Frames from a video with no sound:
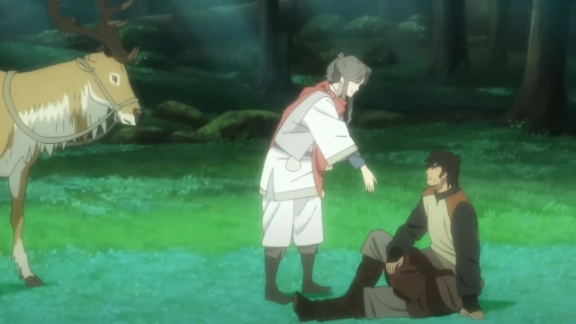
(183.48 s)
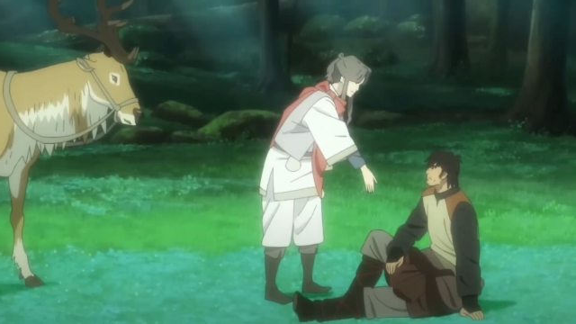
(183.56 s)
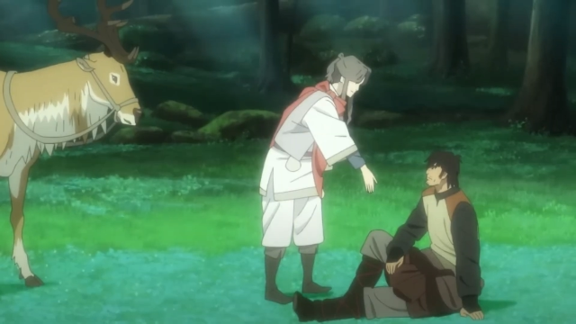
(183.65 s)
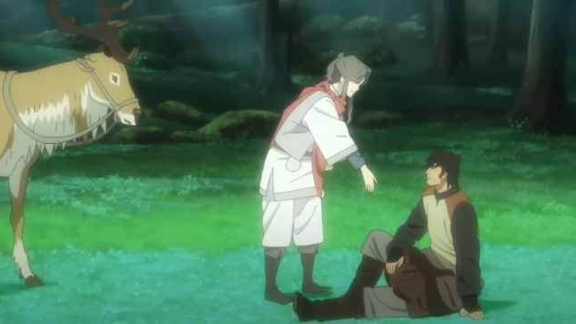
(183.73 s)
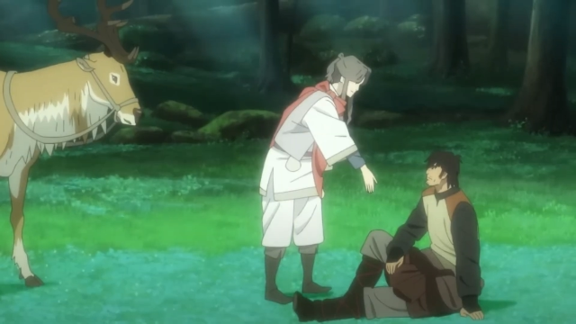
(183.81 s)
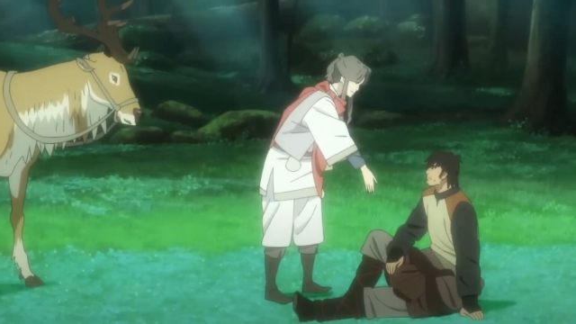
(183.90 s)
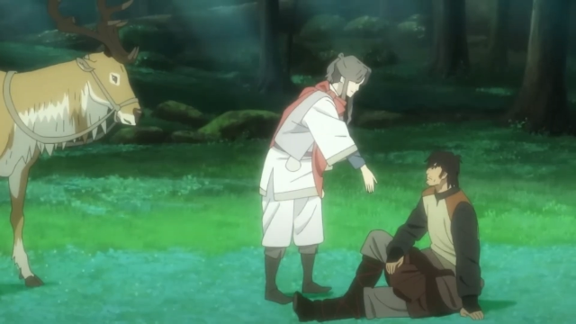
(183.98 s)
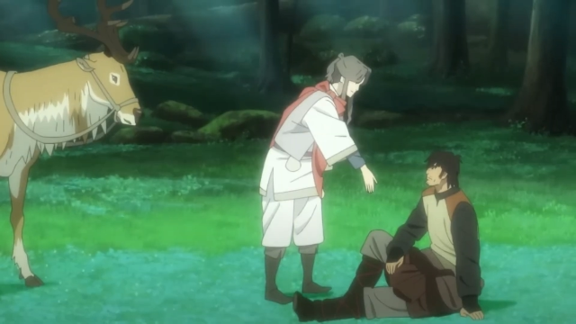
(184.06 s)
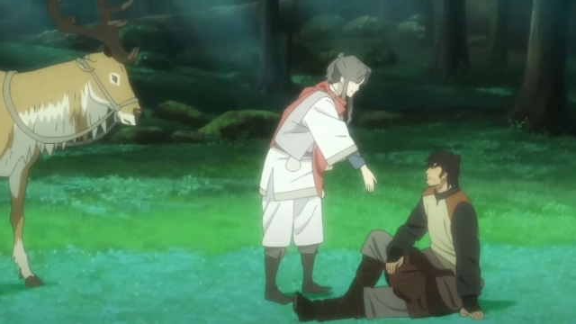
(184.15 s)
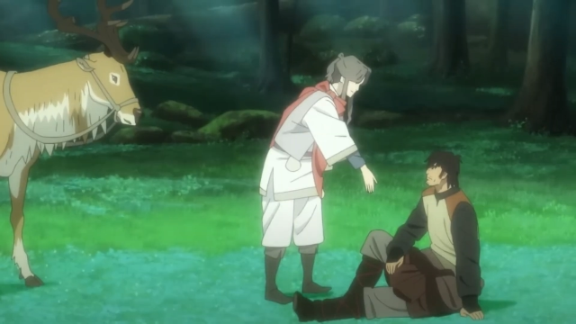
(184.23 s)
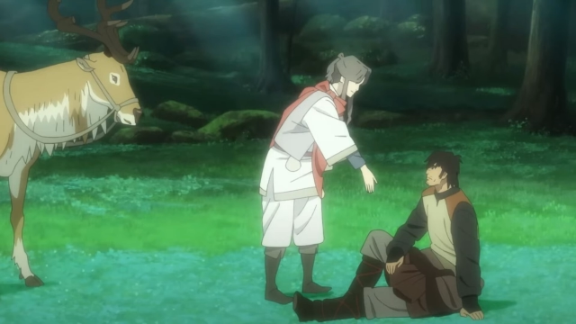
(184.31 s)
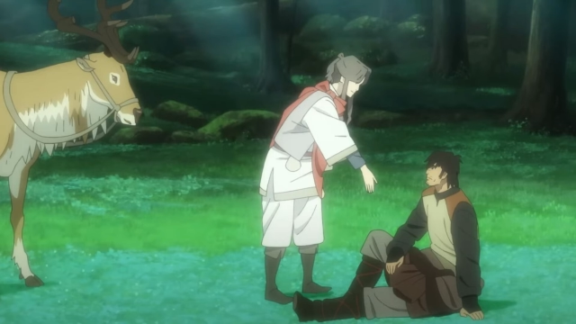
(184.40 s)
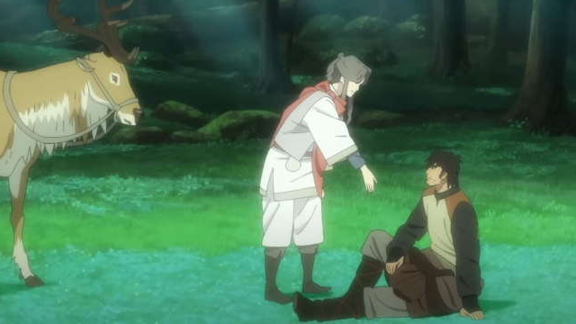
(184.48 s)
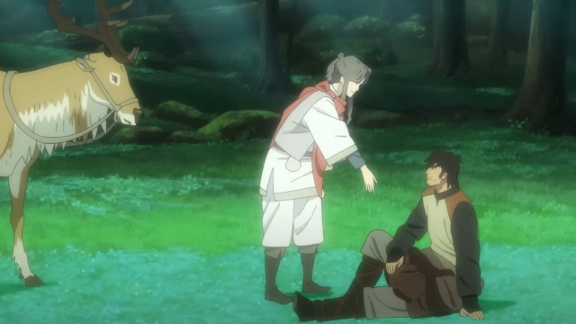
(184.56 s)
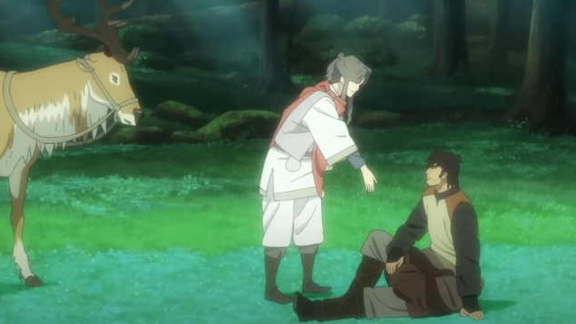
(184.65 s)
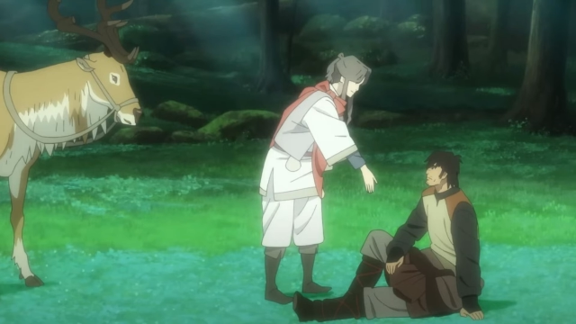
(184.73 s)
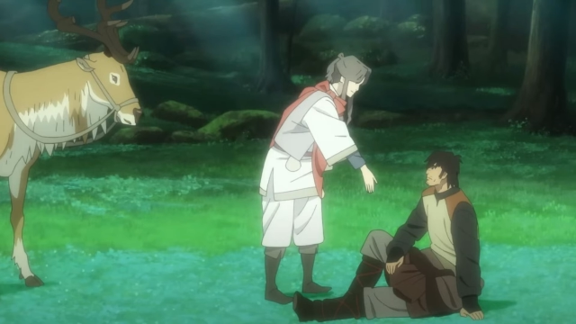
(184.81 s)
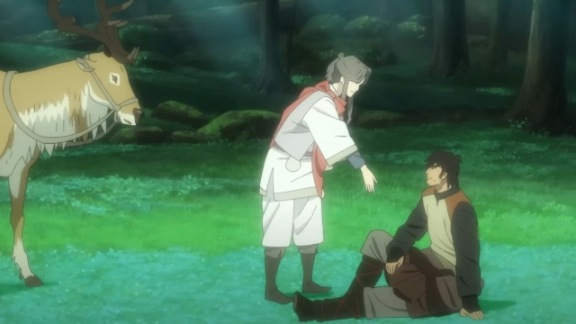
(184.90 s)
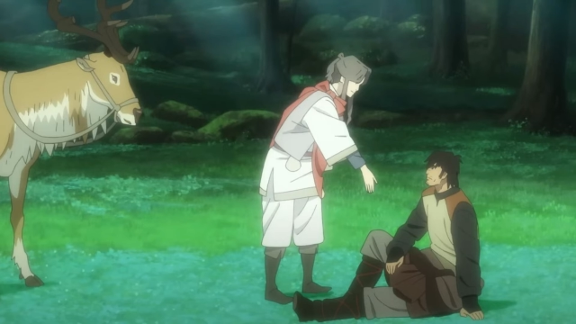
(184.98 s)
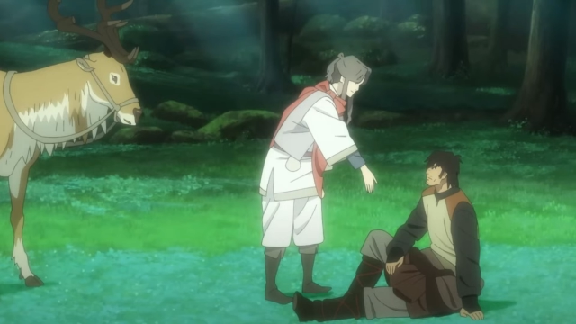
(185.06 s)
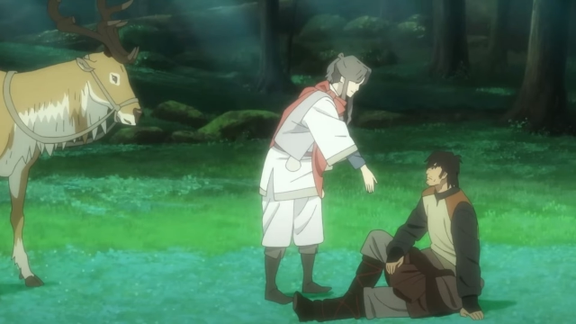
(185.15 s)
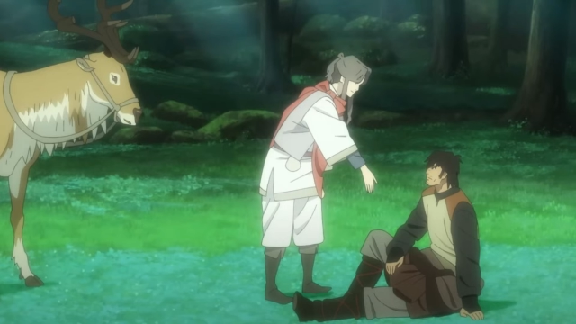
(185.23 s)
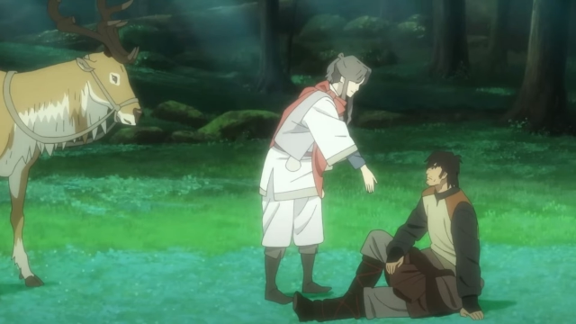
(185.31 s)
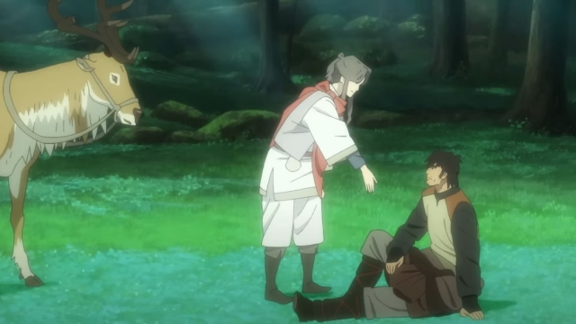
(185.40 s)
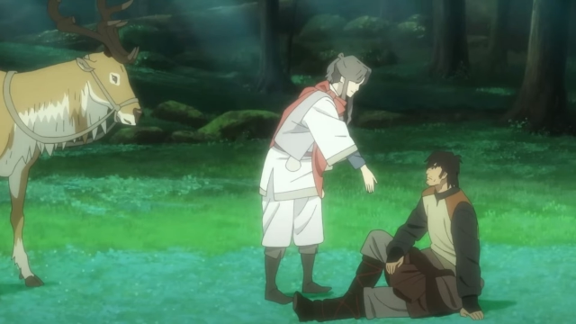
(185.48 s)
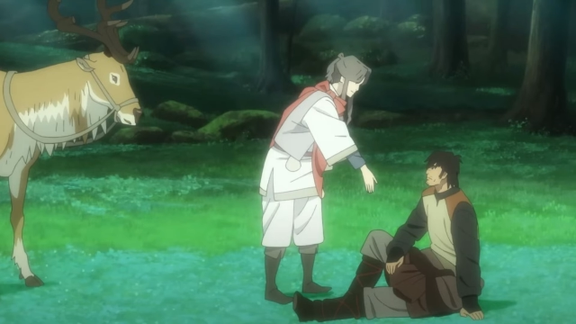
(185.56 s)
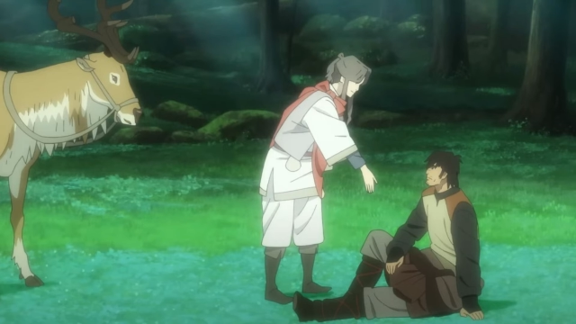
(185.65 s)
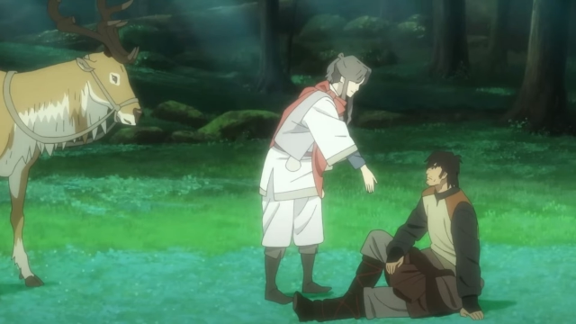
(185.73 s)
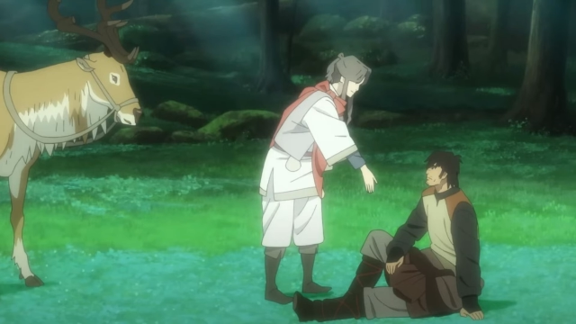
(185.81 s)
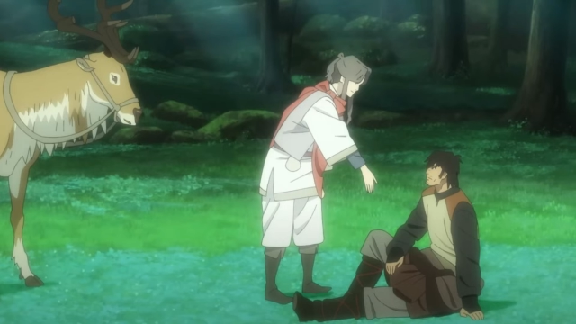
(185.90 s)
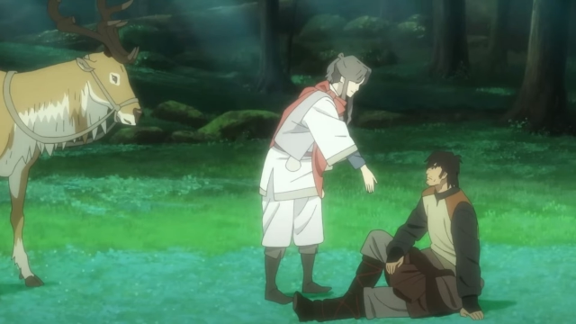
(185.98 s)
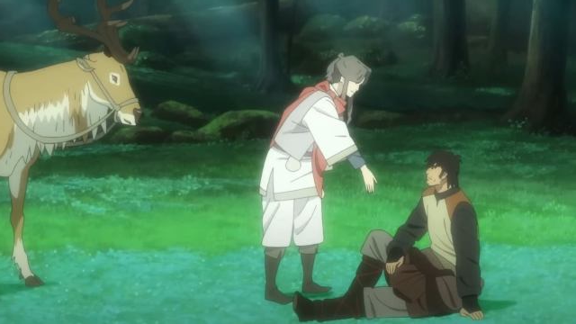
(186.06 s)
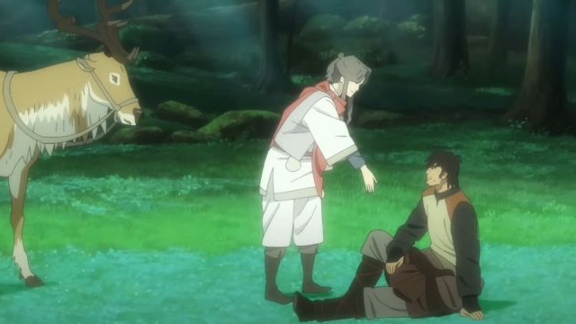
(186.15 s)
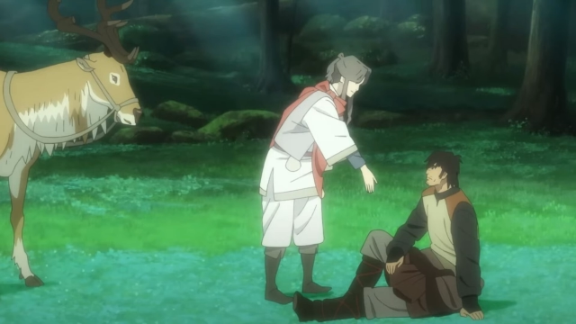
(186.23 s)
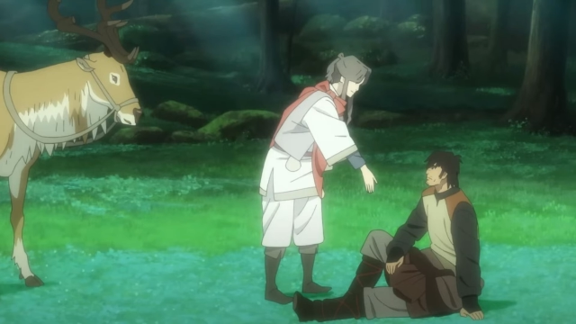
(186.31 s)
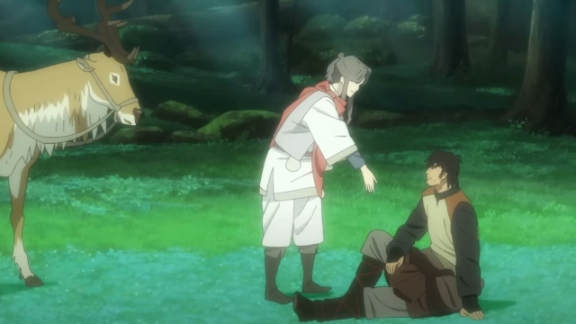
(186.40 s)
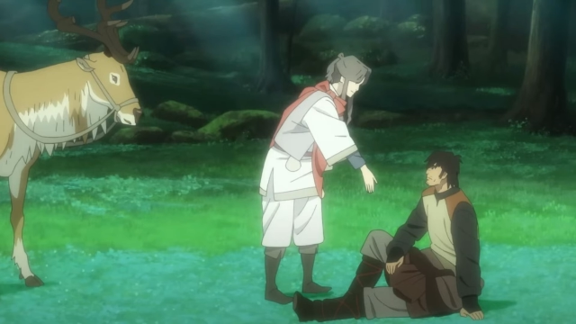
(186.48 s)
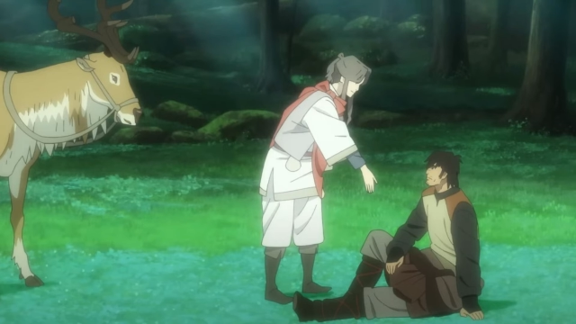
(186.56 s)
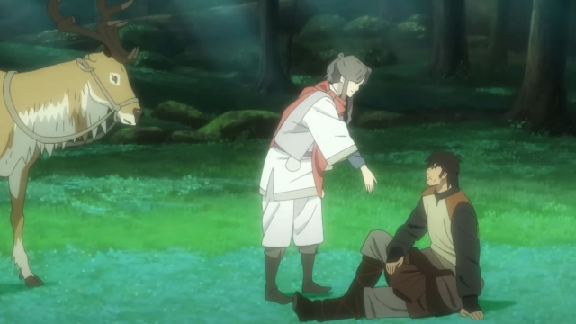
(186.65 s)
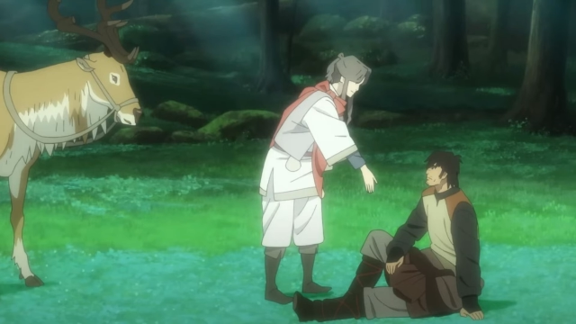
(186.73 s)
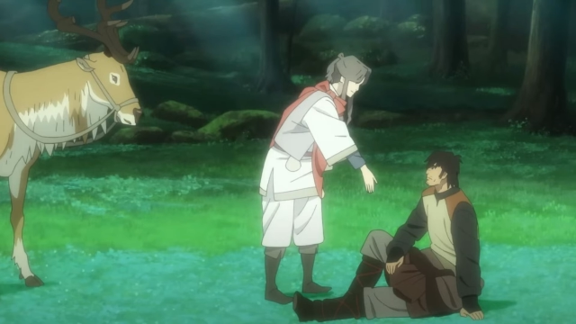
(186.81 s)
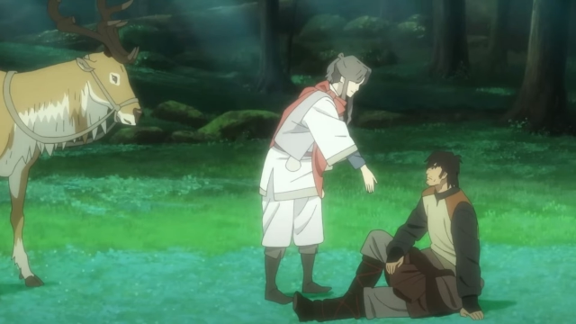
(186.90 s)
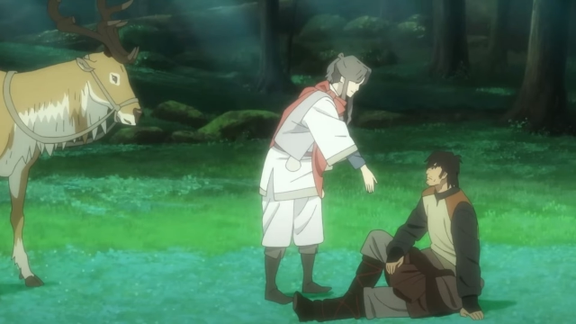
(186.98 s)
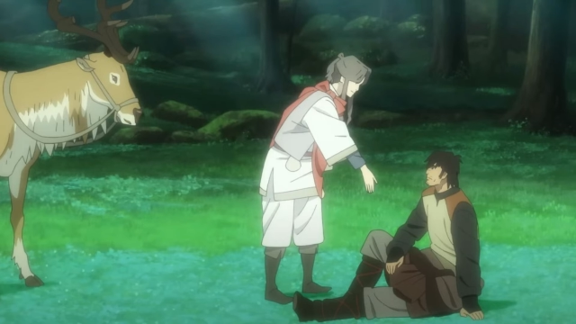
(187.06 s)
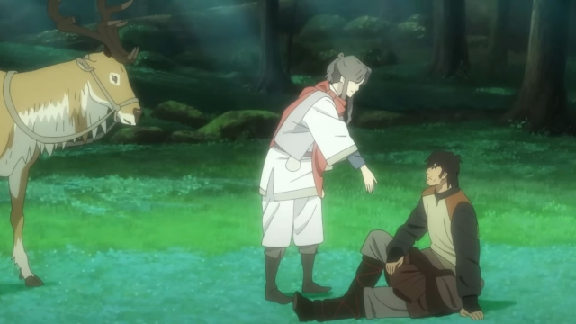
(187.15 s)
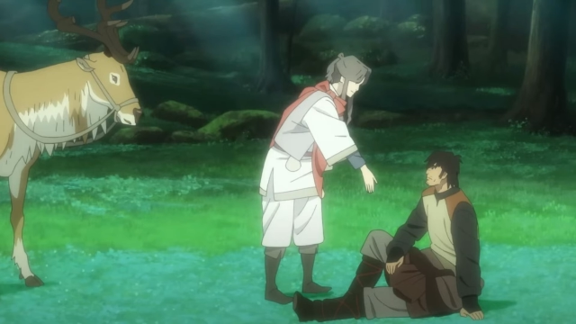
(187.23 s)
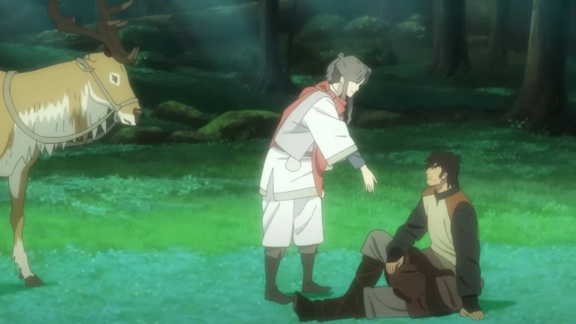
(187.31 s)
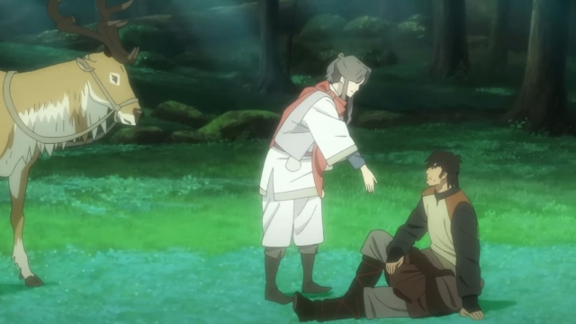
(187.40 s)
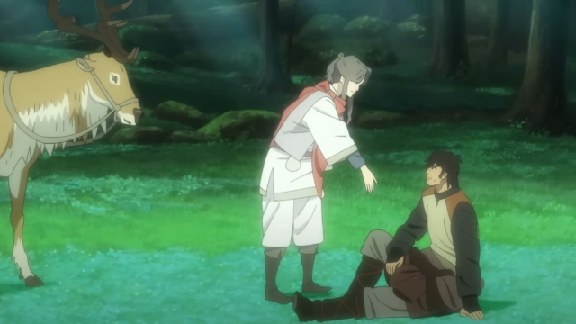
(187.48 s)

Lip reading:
[unreadable: no face in view]